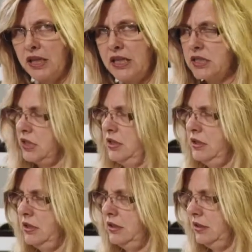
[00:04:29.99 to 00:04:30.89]
place
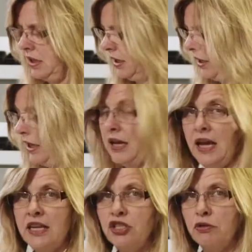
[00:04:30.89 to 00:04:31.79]

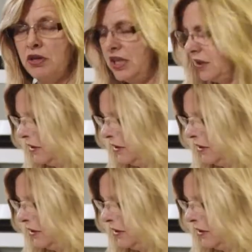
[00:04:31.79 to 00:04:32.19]
as you need it.